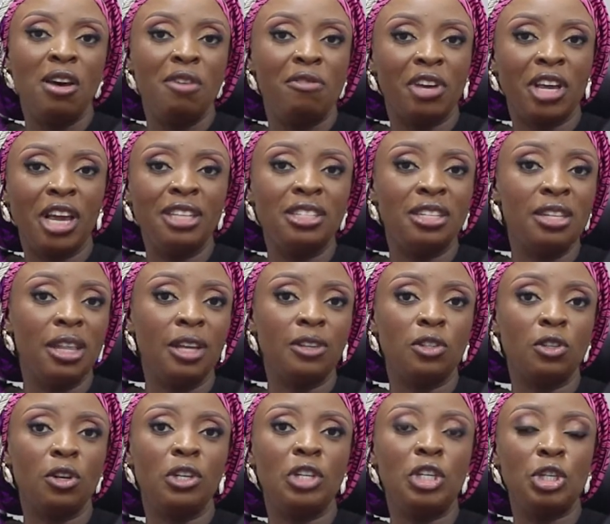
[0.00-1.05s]
forgetting that
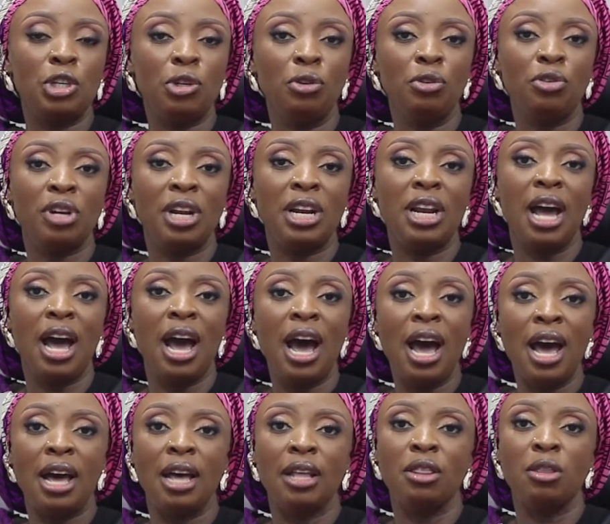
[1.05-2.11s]
such children
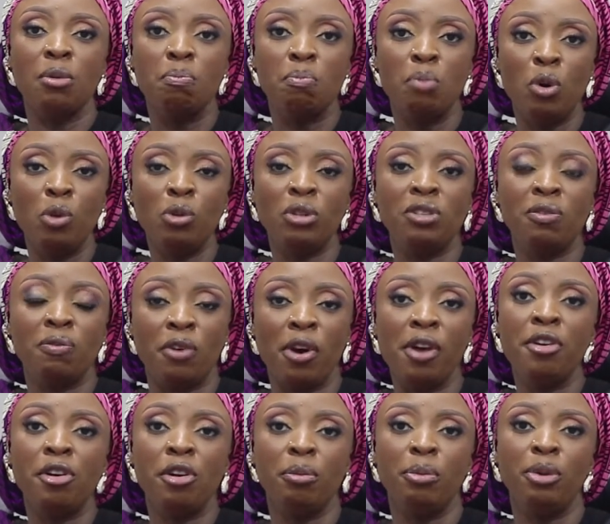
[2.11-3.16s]
are the most
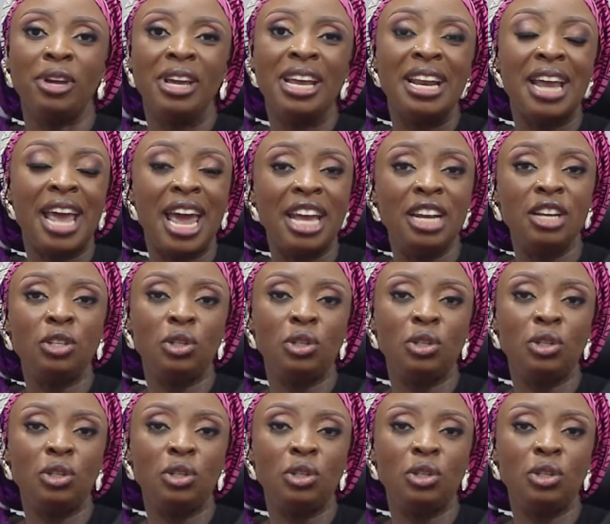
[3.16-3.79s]
vulnerable in any